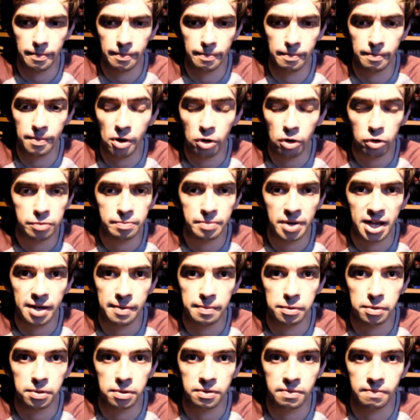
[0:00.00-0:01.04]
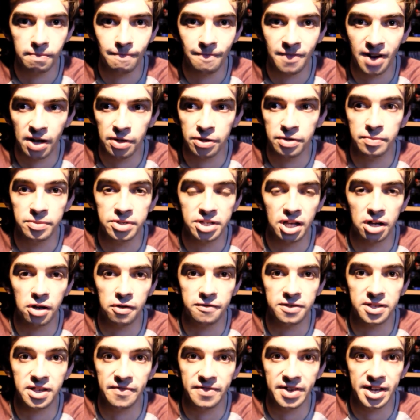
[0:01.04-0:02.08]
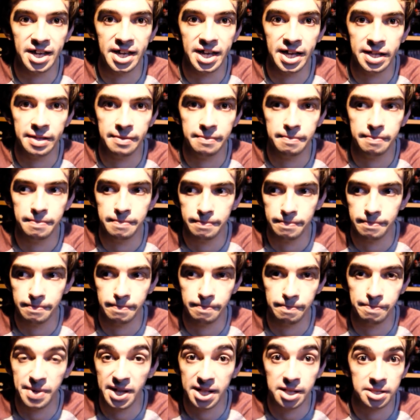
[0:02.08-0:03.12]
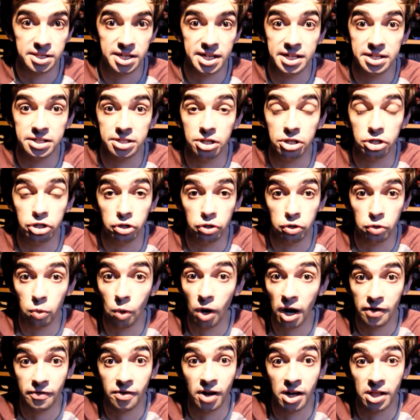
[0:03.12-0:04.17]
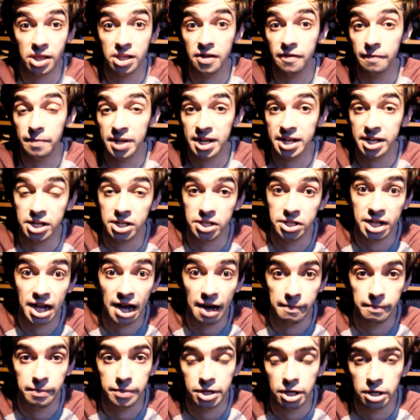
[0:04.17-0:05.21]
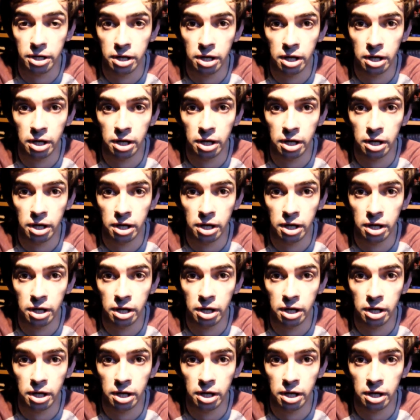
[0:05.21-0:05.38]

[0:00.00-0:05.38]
Most people found themselves living in buildings that should quite rightly have been condemned.